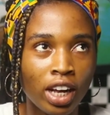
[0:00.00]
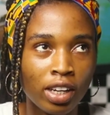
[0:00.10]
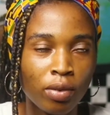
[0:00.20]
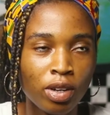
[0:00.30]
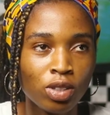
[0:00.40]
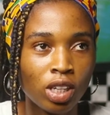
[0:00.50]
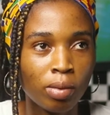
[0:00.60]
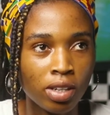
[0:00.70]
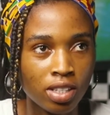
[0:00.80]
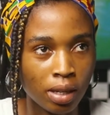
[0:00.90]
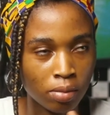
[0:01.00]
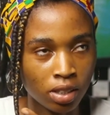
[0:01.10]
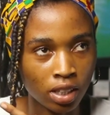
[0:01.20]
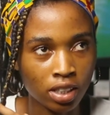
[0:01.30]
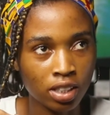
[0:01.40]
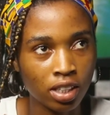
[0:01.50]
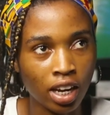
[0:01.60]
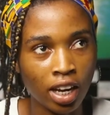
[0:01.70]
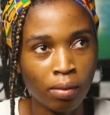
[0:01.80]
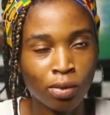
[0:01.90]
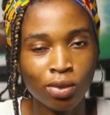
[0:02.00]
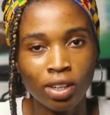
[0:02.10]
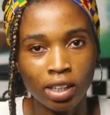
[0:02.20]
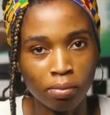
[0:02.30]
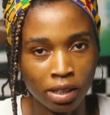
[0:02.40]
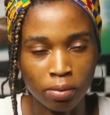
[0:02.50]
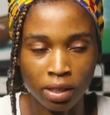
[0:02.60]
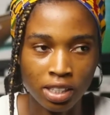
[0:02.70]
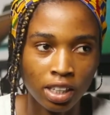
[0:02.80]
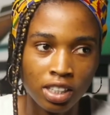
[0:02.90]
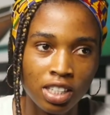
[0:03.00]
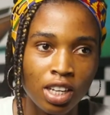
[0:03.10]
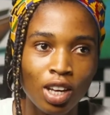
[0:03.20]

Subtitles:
like when we talk about subjects, I am good at mathematics.